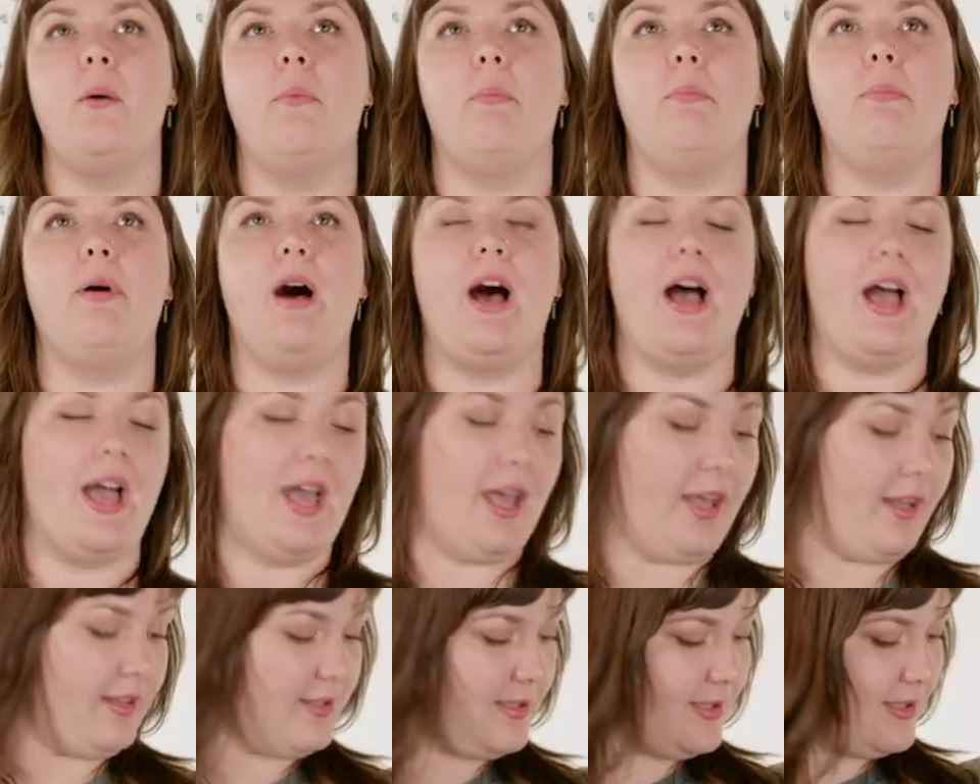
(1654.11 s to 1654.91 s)

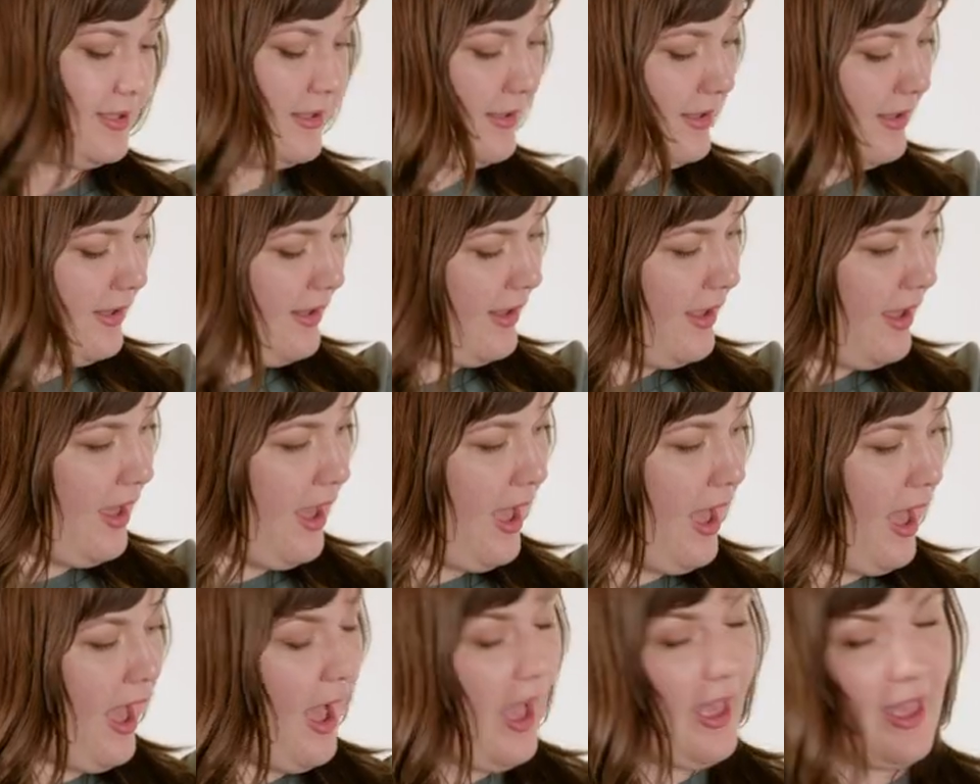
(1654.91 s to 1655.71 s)
but
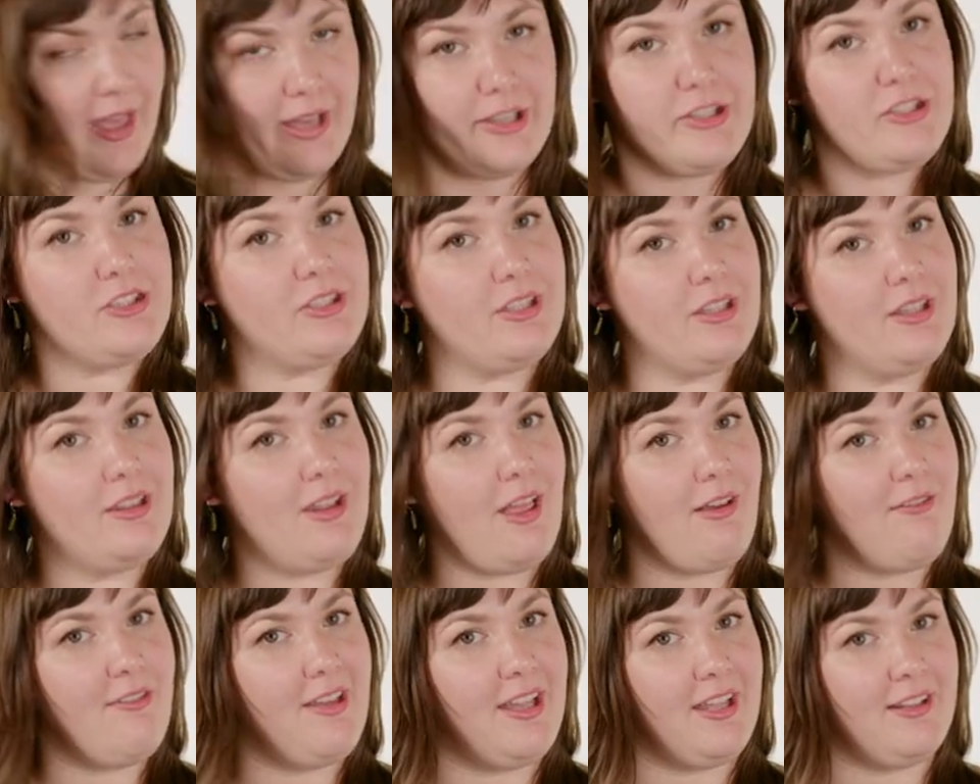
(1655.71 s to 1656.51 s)
I actually
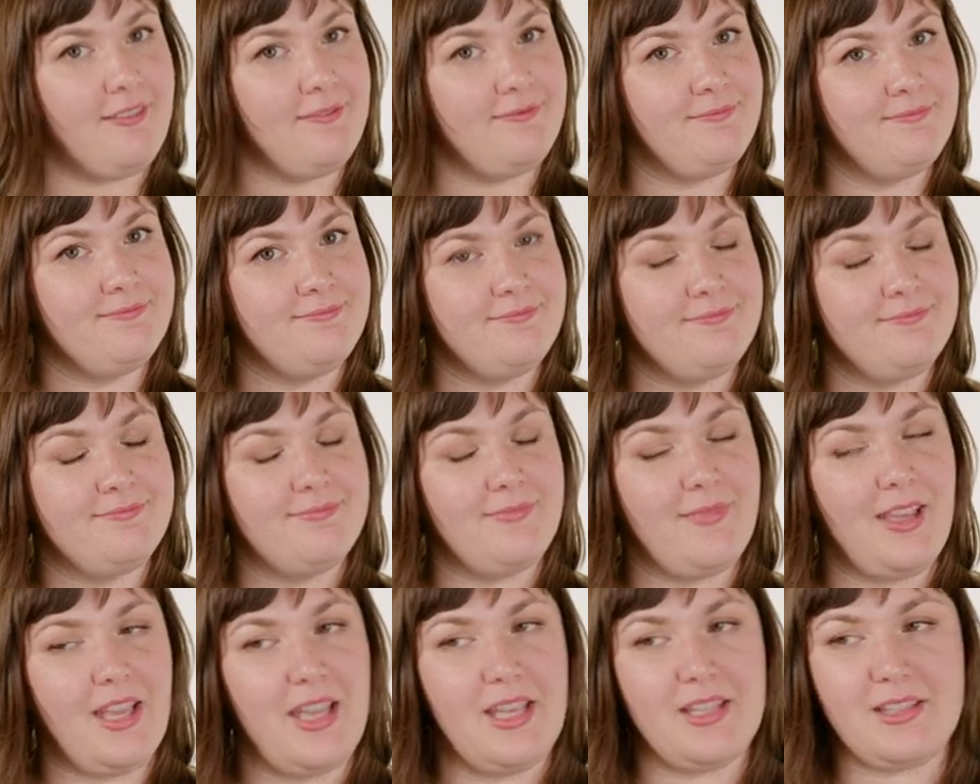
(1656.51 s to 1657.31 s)
love it.
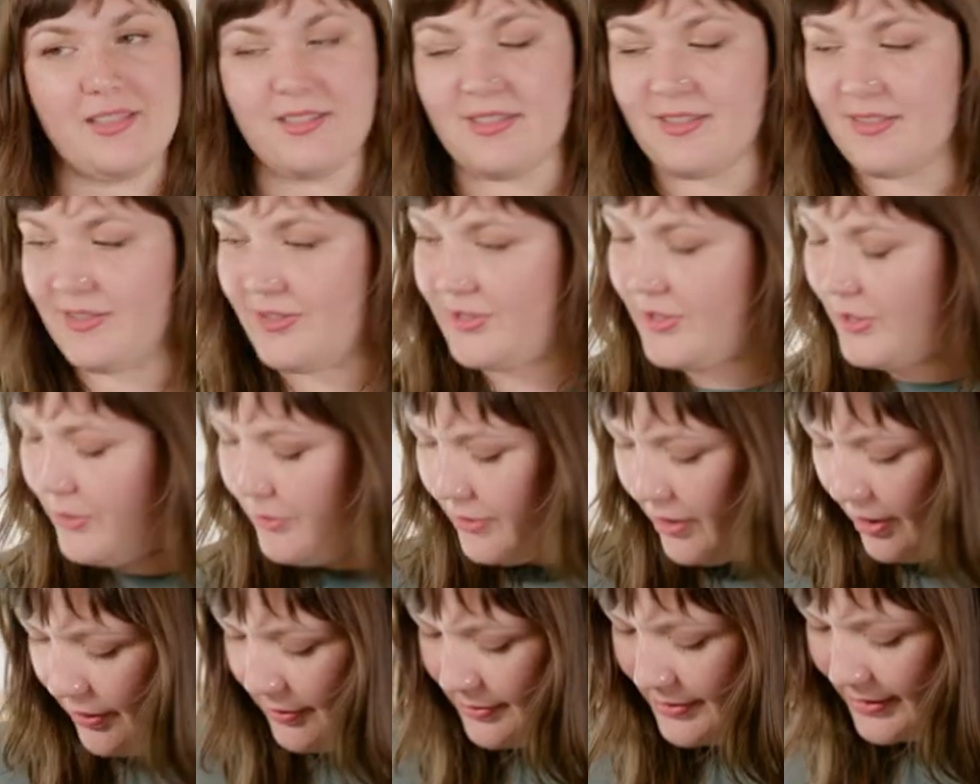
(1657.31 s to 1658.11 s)
It's so
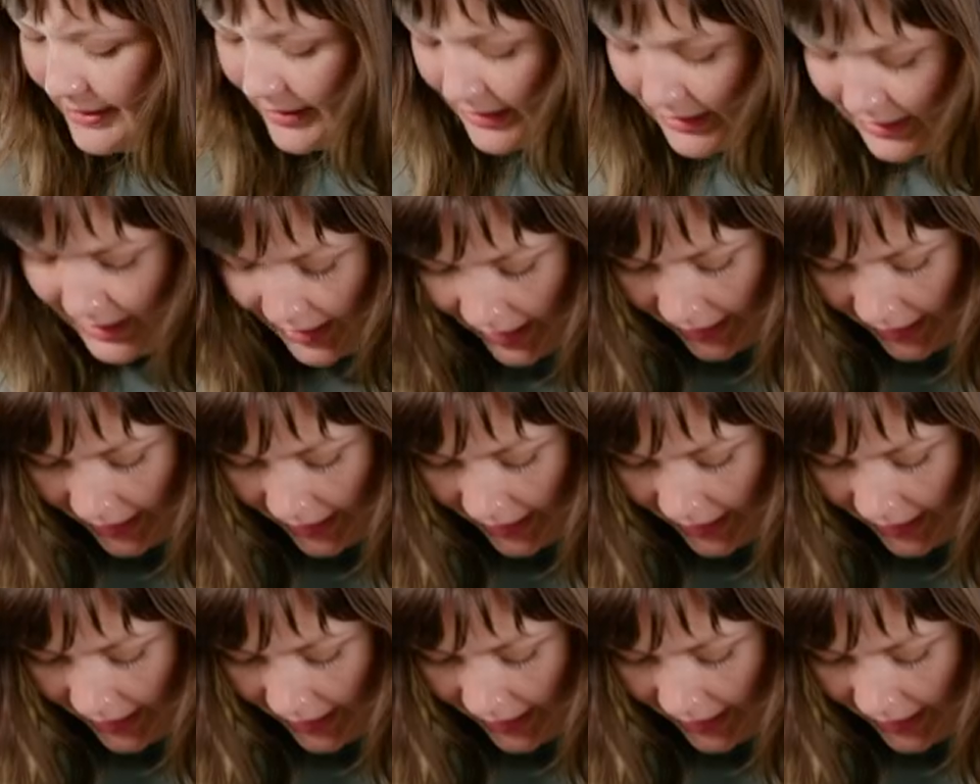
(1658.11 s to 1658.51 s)
cozy